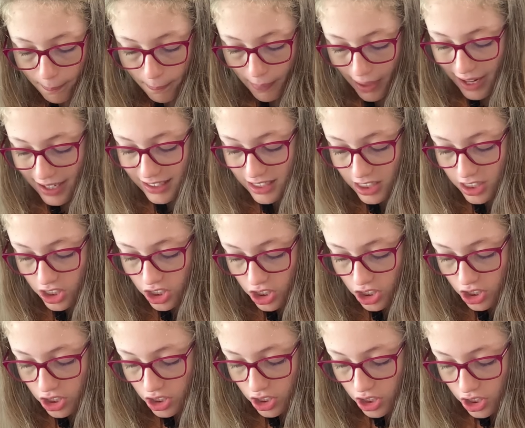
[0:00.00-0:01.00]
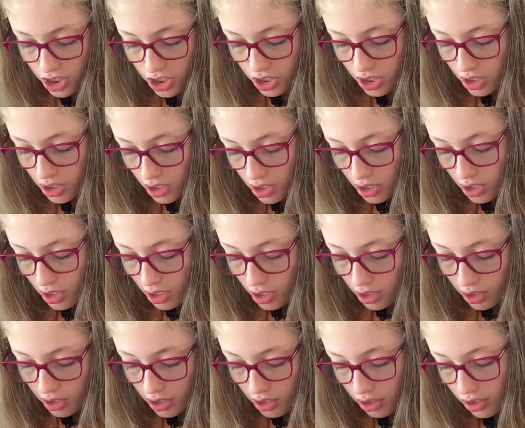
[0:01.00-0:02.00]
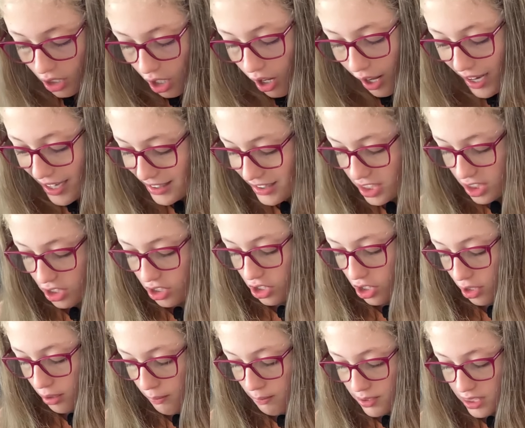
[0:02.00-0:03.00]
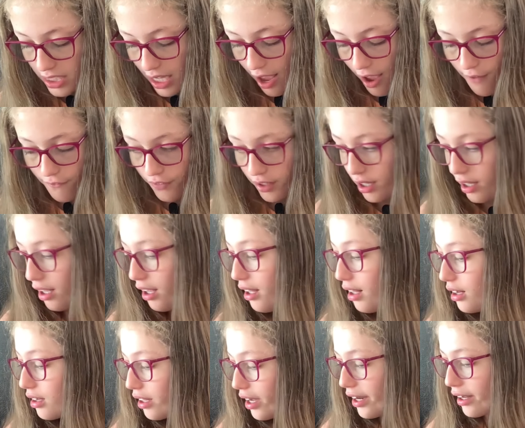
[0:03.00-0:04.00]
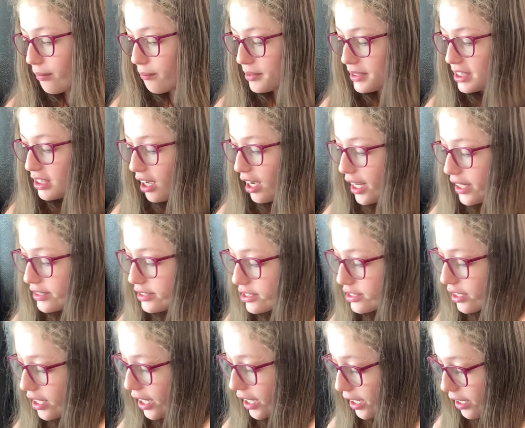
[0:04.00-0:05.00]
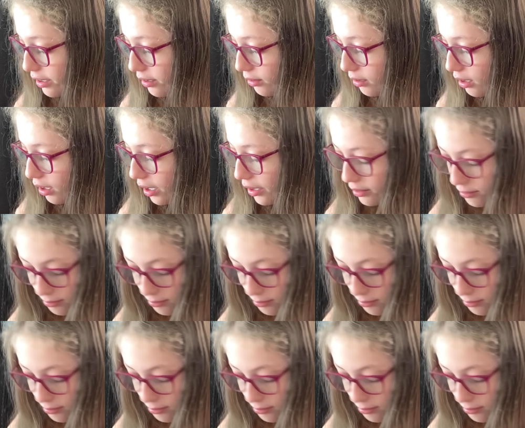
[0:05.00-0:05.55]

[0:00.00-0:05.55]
best lines of cubes ever. Like, besides GAN, I